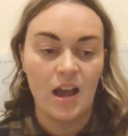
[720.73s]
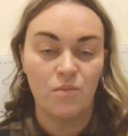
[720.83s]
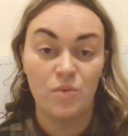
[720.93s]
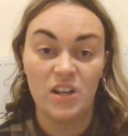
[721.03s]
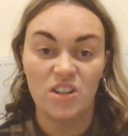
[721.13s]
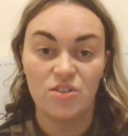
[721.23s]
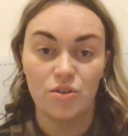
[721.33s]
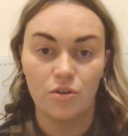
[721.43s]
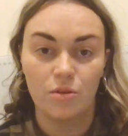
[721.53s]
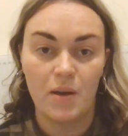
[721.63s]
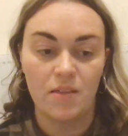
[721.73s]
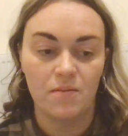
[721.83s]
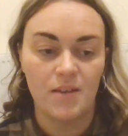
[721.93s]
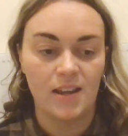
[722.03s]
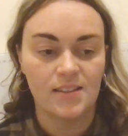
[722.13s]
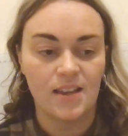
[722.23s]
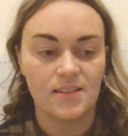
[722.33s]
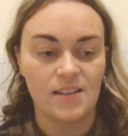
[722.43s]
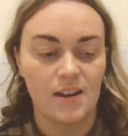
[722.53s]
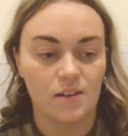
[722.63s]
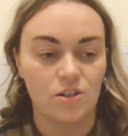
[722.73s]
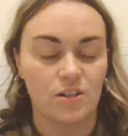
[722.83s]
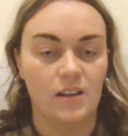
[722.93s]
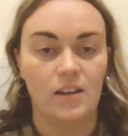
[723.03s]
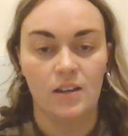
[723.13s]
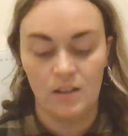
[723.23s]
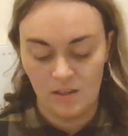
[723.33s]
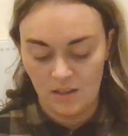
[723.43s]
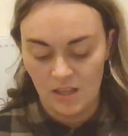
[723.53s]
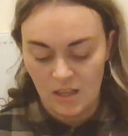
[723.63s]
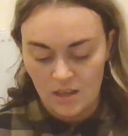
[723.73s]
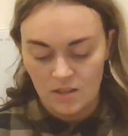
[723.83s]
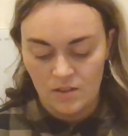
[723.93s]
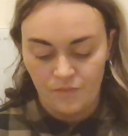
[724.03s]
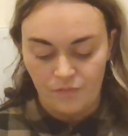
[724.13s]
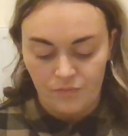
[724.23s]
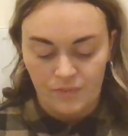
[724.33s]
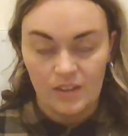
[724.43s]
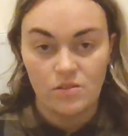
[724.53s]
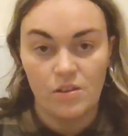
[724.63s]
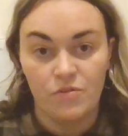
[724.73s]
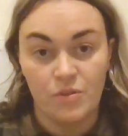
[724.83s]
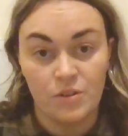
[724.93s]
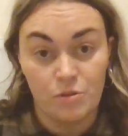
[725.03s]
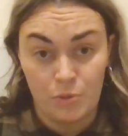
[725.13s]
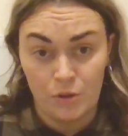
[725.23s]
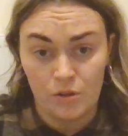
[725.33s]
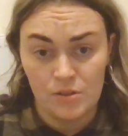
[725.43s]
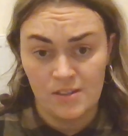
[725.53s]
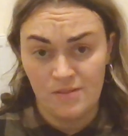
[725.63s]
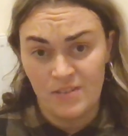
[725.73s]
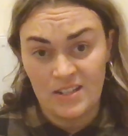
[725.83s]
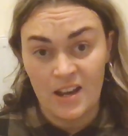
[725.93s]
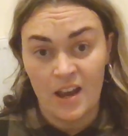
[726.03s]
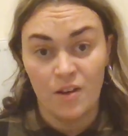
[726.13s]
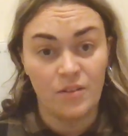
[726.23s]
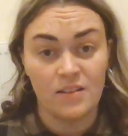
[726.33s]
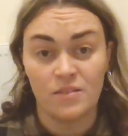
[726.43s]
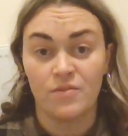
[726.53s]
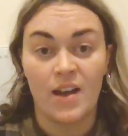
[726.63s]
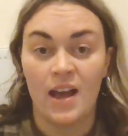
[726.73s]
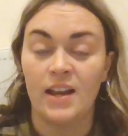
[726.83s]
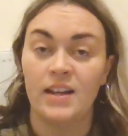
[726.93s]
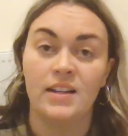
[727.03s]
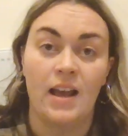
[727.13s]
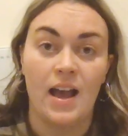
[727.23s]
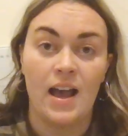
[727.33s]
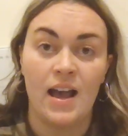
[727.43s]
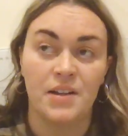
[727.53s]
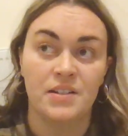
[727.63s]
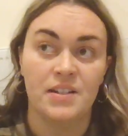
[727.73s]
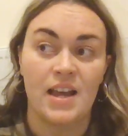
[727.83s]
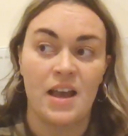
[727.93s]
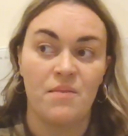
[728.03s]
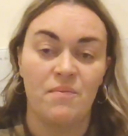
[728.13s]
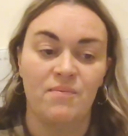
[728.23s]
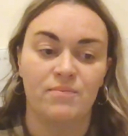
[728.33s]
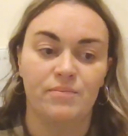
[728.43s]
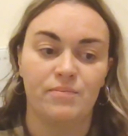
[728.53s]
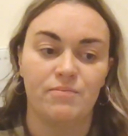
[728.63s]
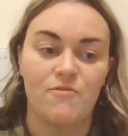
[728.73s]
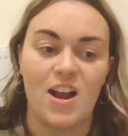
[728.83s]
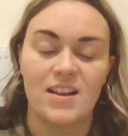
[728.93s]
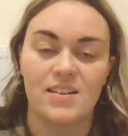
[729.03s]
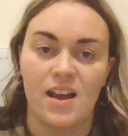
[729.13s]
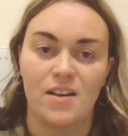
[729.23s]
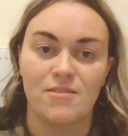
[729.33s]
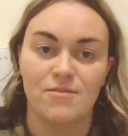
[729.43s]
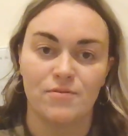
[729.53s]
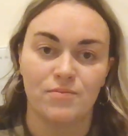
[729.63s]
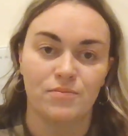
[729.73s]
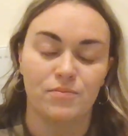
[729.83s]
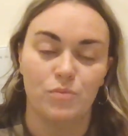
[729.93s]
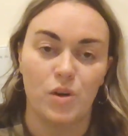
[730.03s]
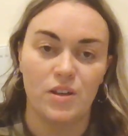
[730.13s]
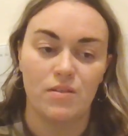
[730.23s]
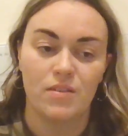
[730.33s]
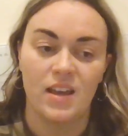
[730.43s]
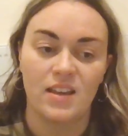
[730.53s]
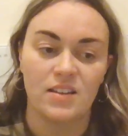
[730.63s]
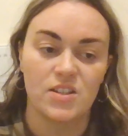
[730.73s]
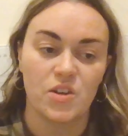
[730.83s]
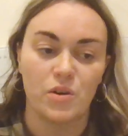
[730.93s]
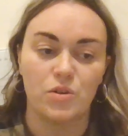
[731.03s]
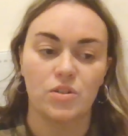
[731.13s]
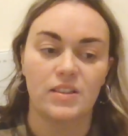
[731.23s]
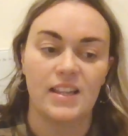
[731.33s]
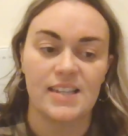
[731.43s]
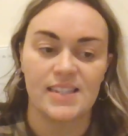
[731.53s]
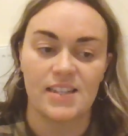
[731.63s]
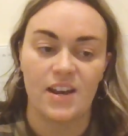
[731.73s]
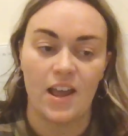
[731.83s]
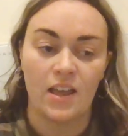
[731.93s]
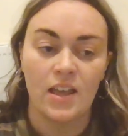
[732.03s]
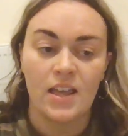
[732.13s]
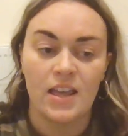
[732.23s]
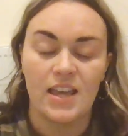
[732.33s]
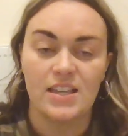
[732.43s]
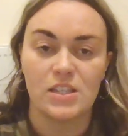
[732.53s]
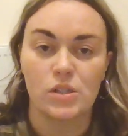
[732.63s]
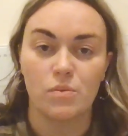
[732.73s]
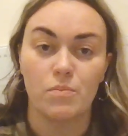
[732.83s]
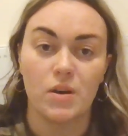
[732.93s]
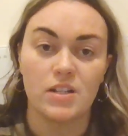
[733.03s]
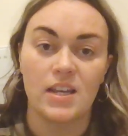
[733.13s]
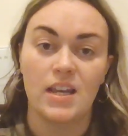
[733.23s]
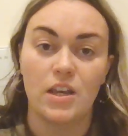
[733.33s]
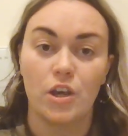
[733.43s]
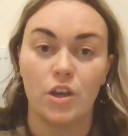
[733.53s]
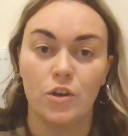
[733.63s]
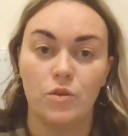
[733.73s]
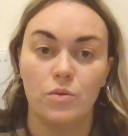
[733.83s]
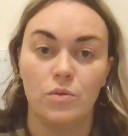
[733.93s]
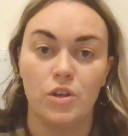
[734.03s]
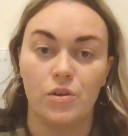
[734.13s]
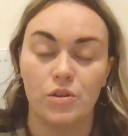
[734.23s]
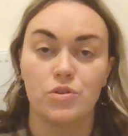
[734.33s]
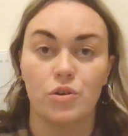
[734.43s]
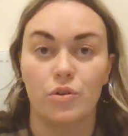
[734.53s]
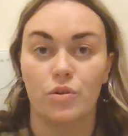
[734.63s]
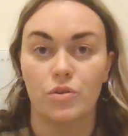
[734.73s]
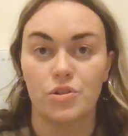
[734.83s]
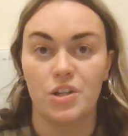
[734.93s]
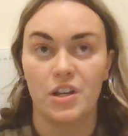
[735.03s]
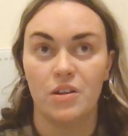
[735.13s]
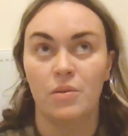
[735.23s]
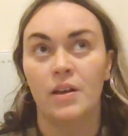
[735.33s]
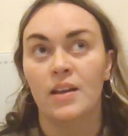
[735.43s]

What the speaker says: and we can talk about them next lesson actually. So if you want to pause the video, that's fine, and write down what you think. So a good listener is somebody who you can talk to